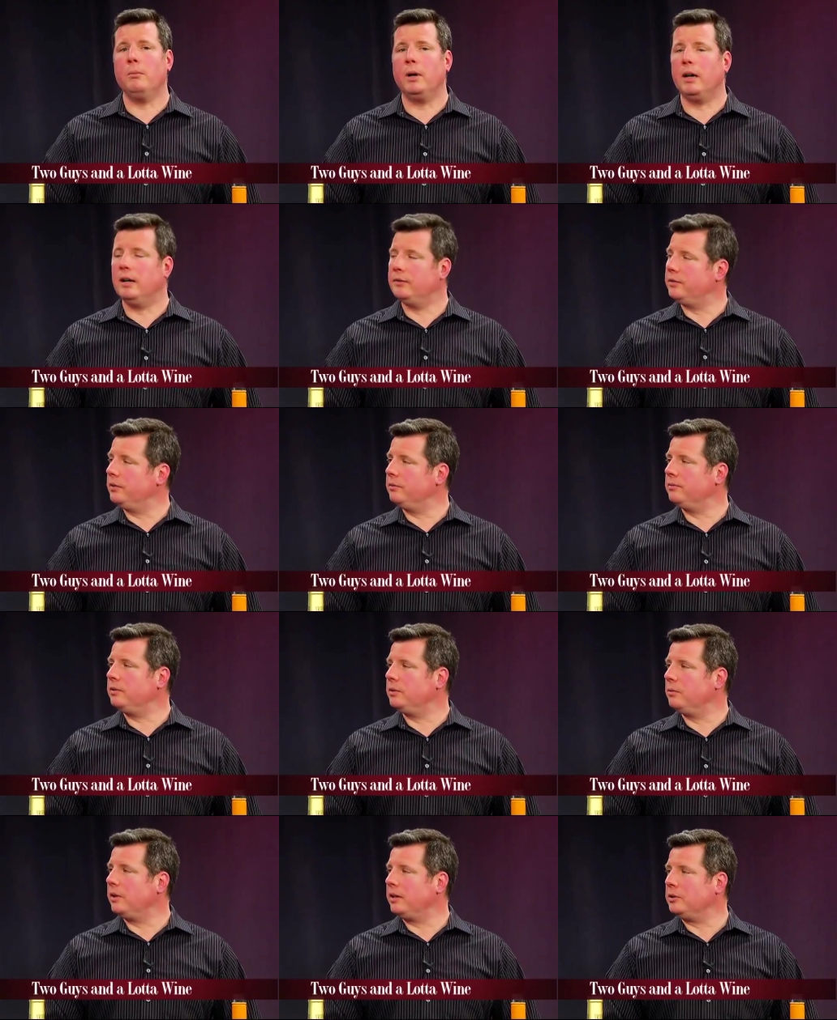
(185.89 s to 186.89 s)
uh, if you
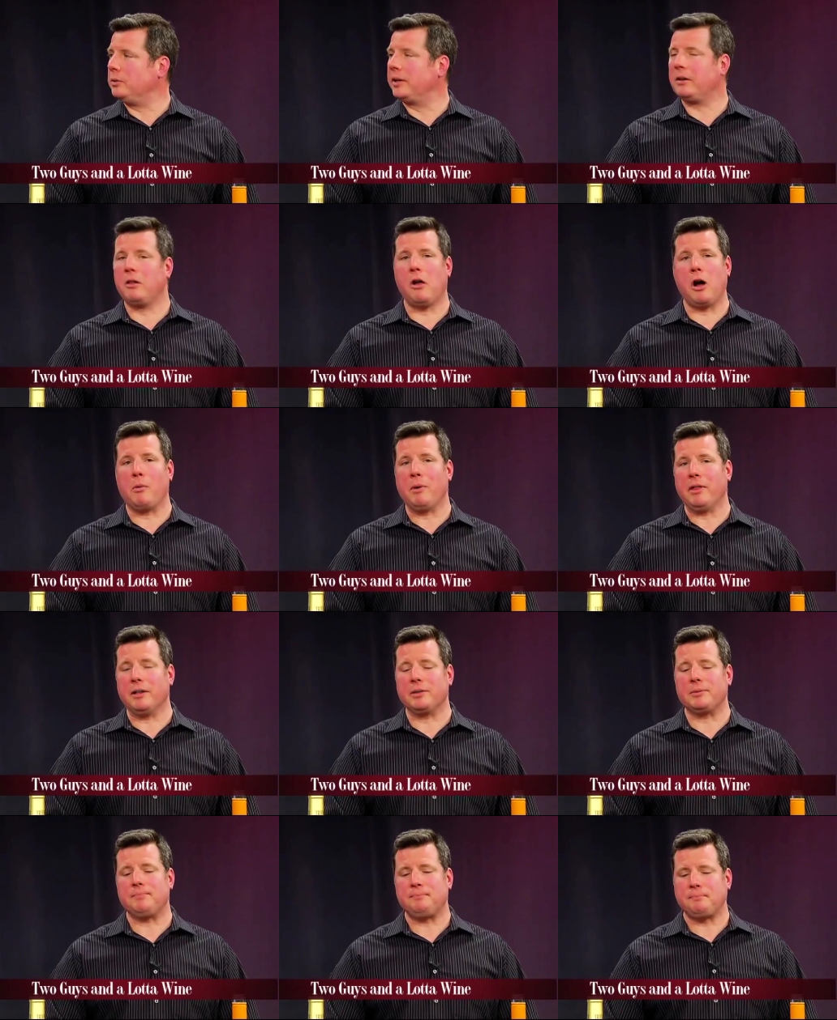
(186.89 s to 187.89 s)
want to drink along with
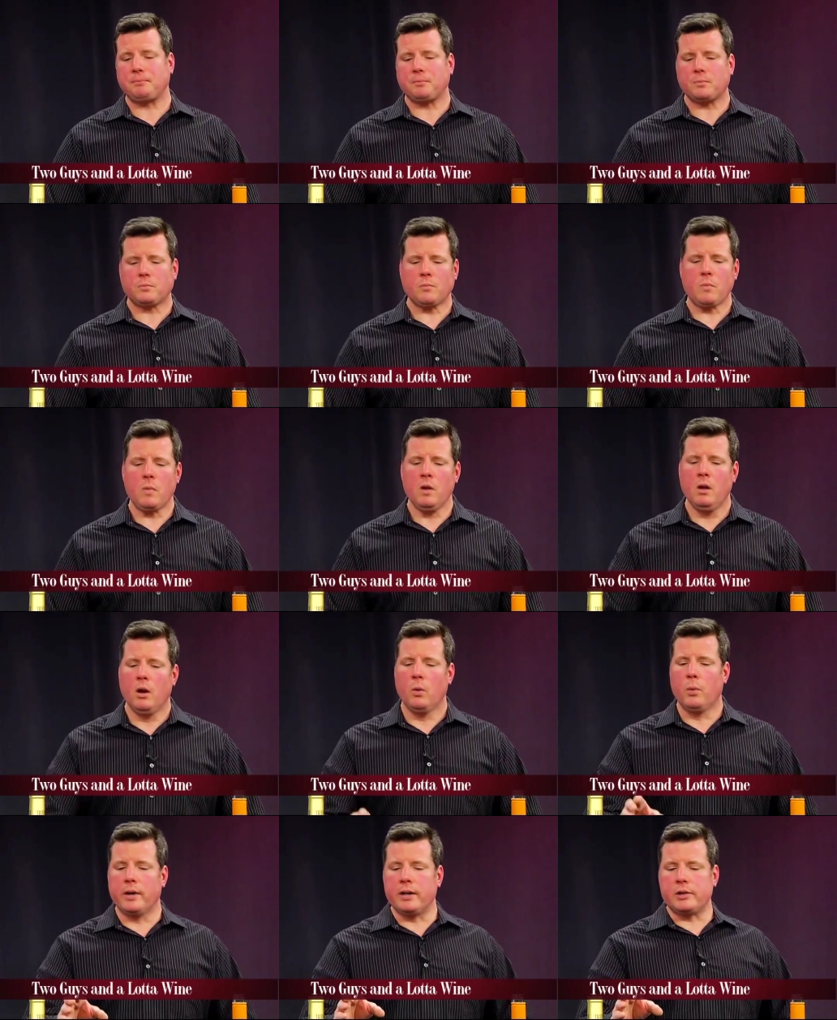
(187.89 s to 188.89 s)
us.
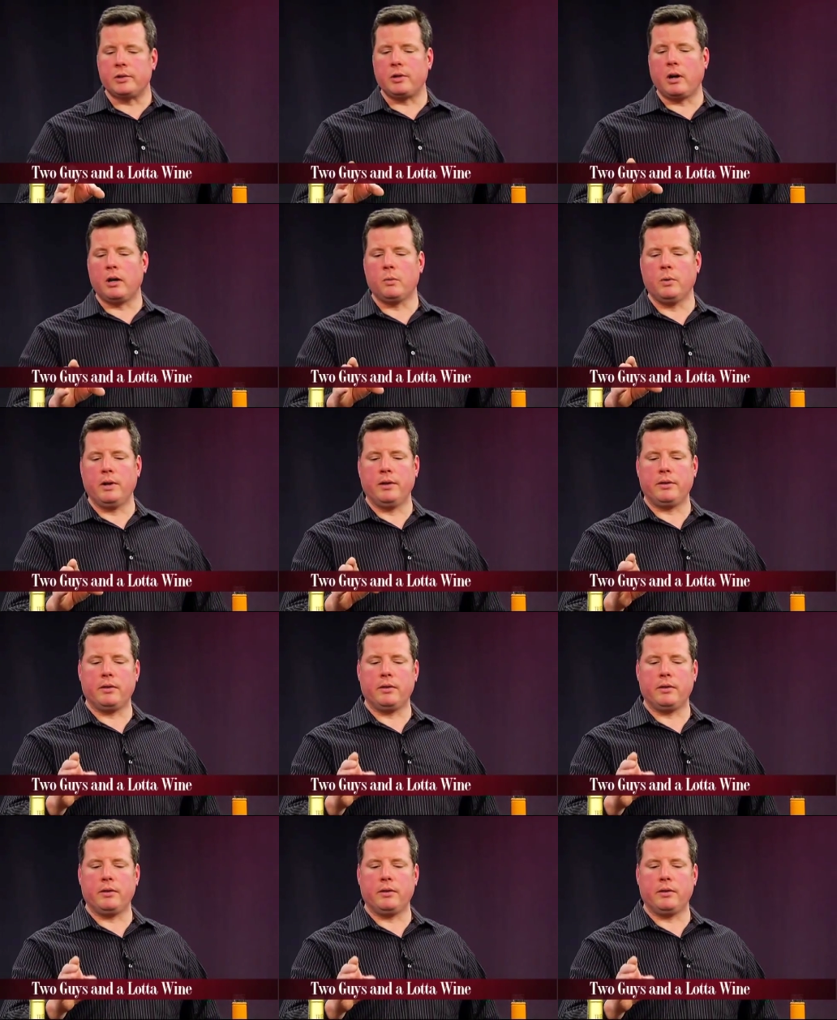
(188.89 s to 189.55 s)
We're going to start with